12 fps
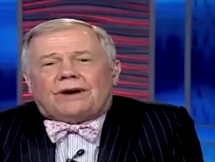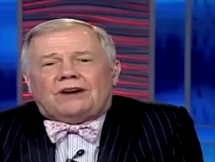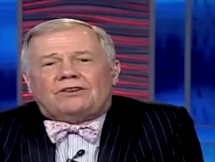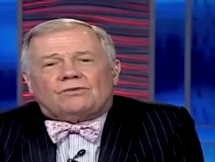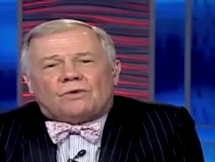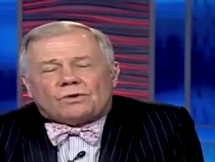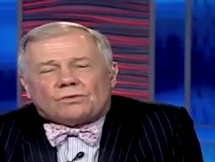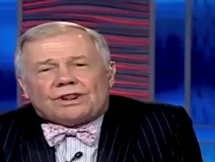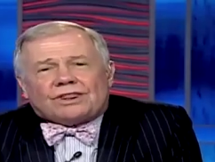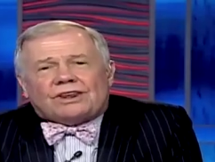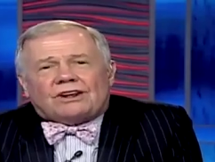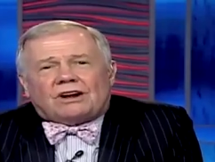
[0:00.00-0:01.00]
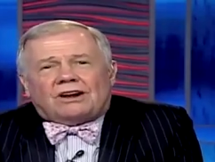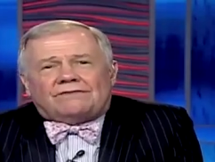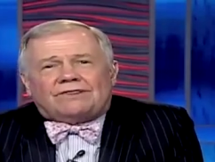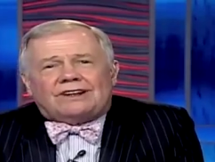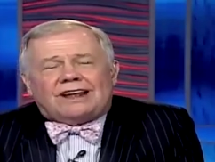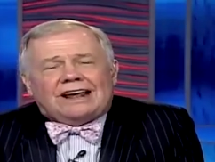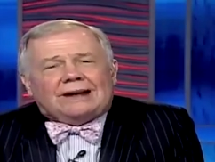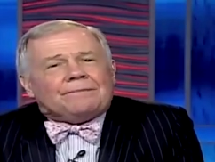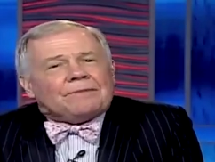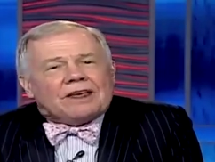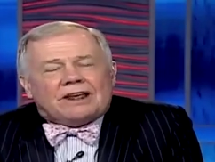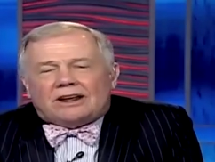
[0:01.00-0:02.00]
compared to what we think of today.
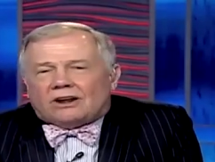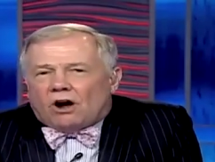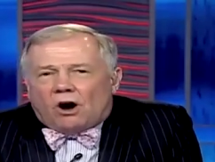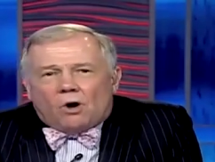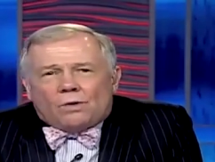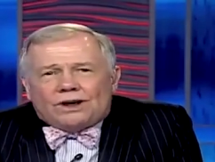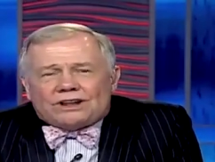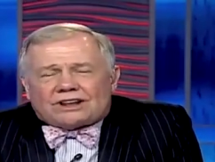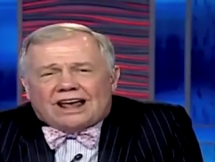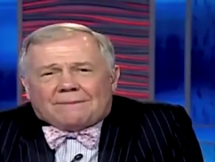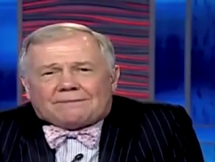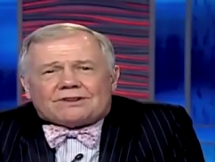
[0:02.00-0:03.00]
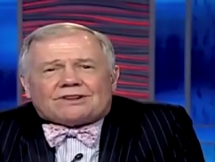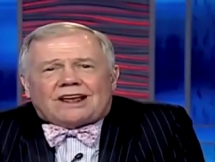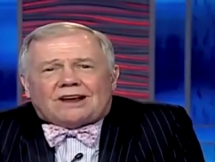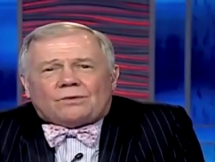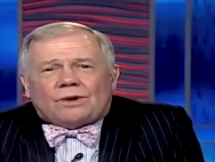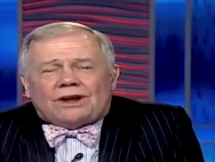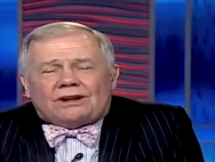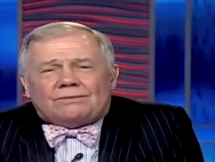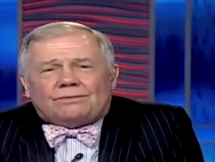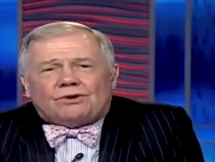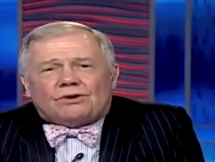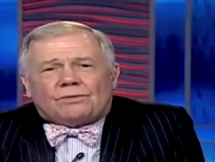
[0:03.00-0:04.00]
It always happens that way in a
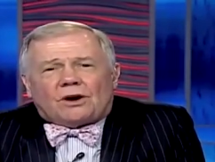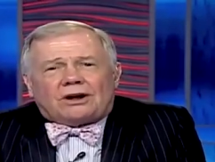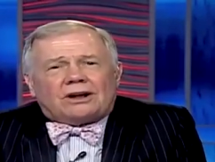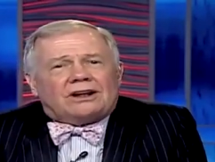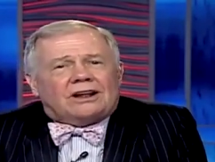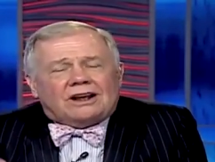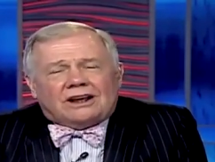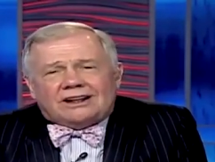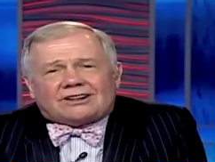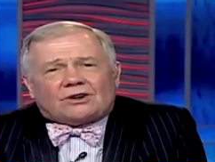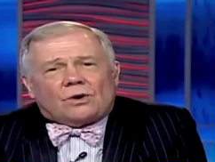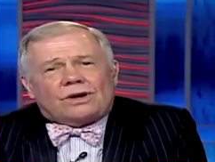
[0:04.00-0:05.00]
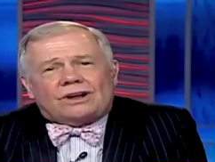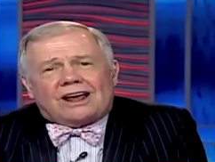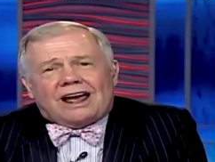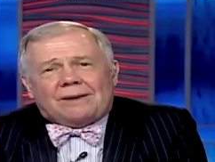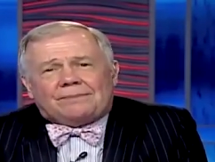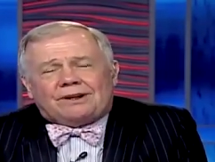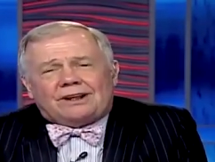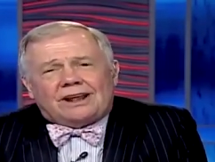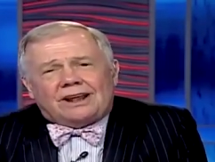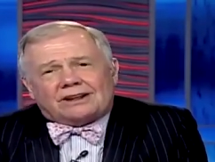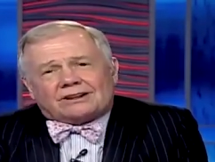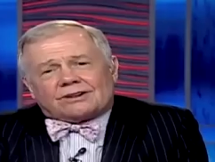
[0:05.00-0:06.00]
bull market. It's going to happen
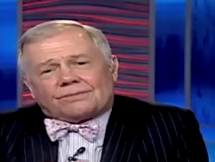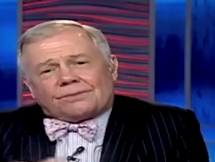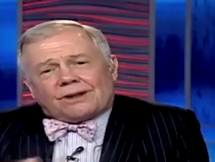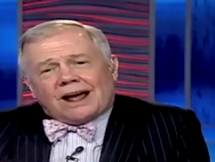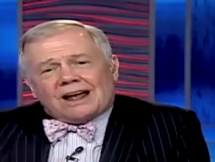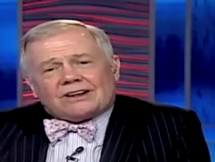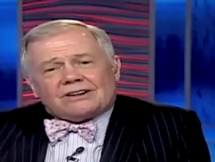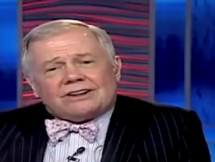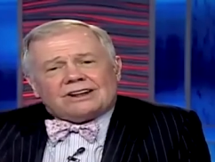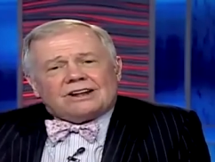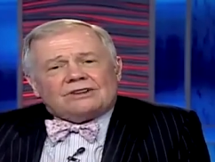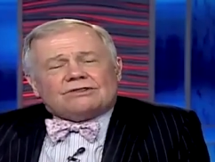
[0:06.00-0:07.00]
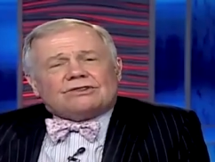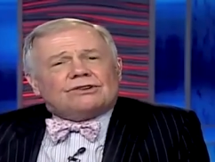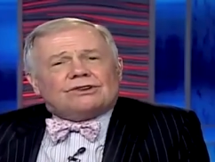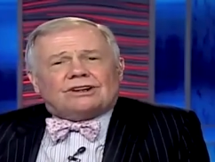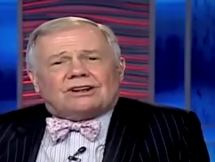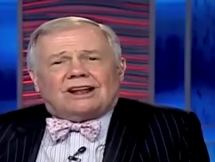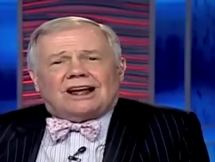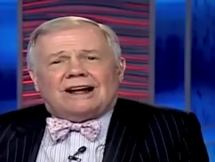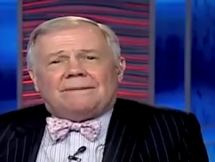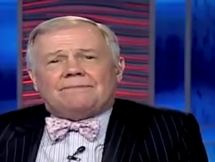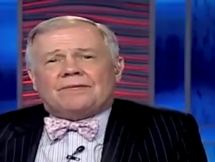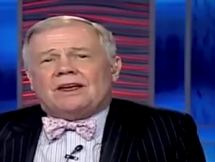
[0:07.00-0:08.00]
again. Supply continues to
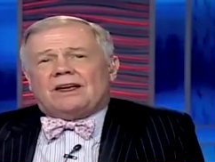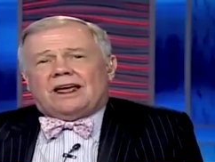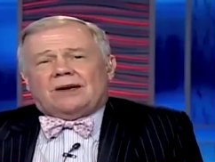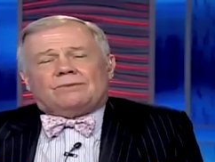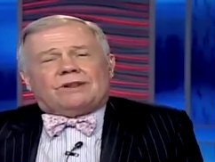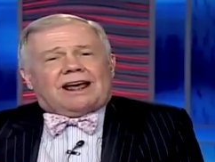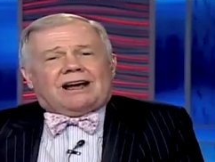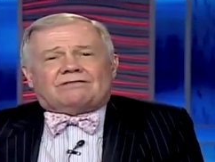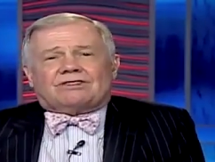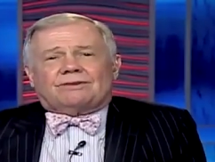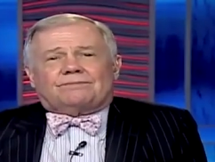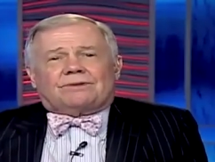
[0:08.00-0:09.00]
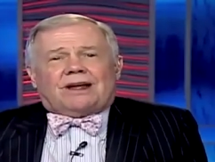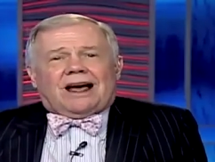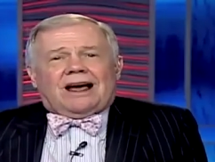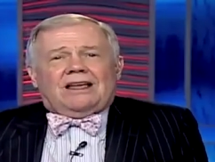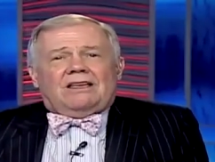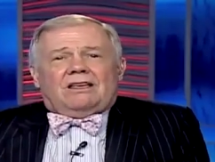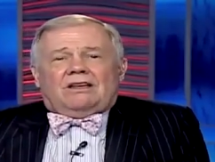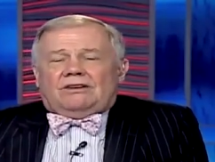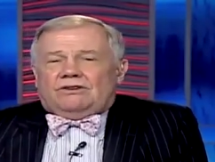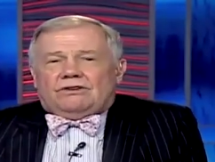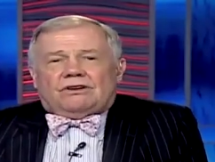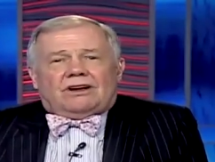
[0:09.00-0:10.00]
decline, and without supply,
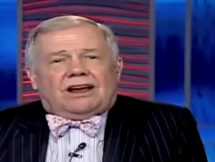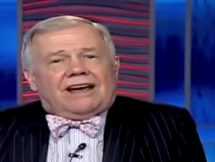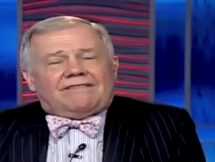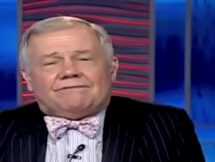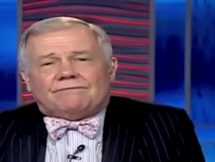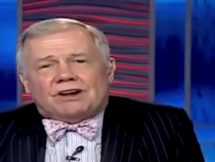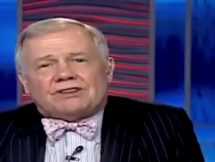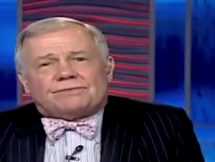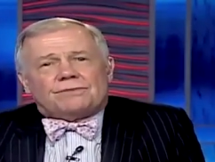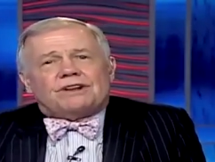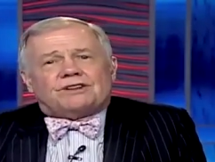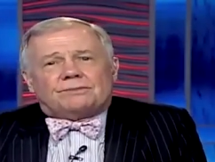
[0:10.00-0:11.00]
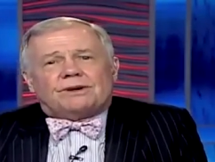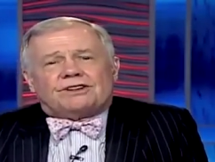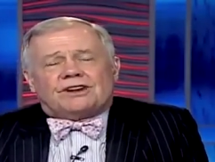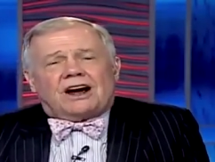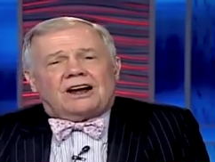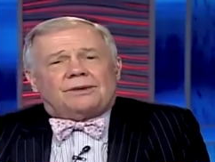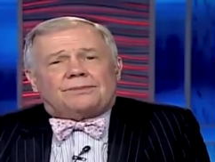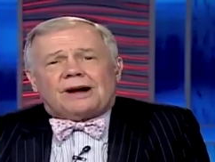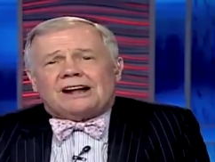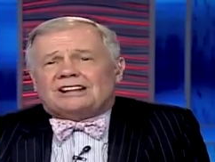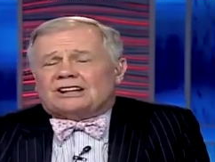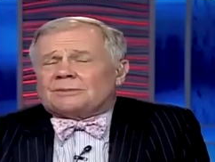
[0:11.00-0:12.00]
you're going to have much, much, much higher
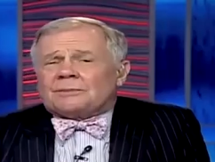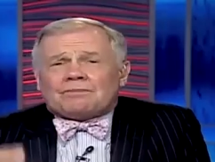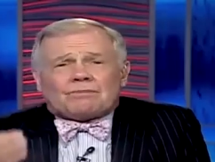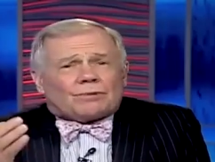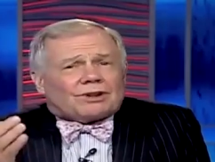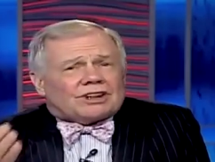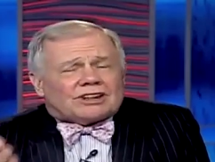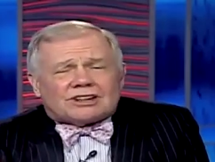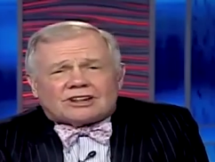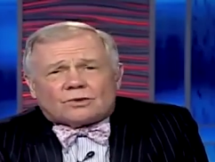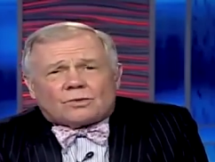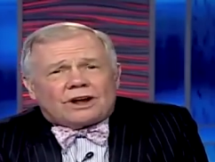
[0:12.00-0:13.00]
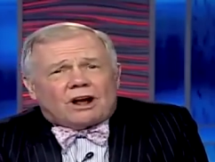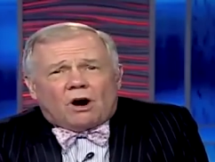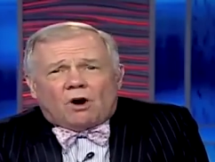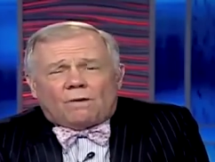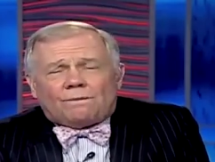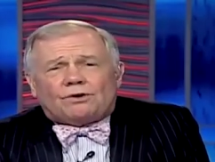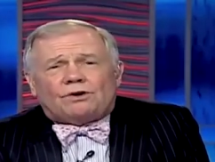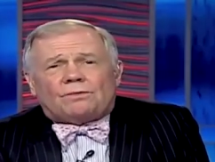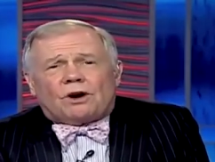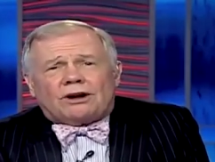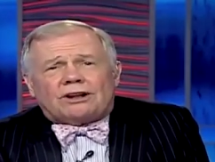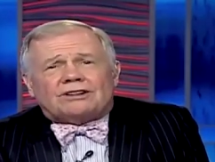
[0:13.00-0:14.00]
prices. But this is the way all bull
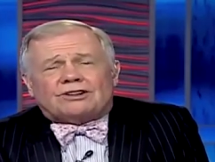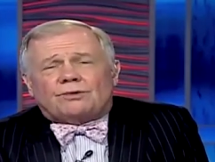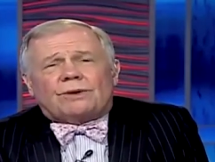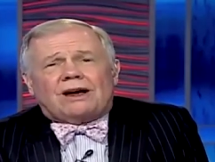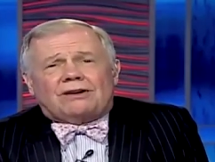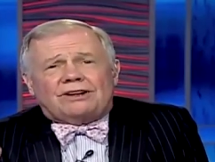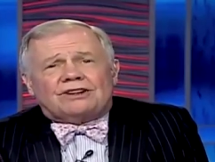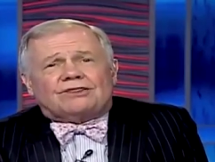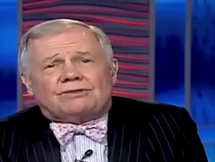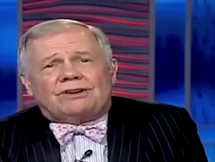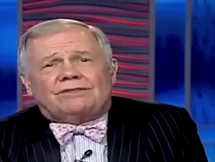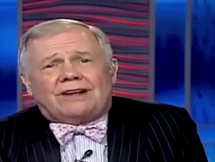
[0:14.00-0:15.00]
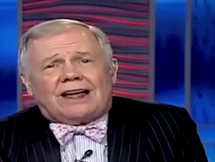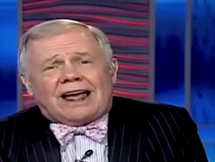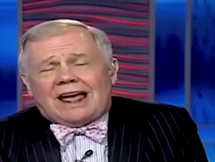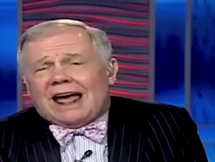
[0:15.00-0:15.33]
markets throughout history have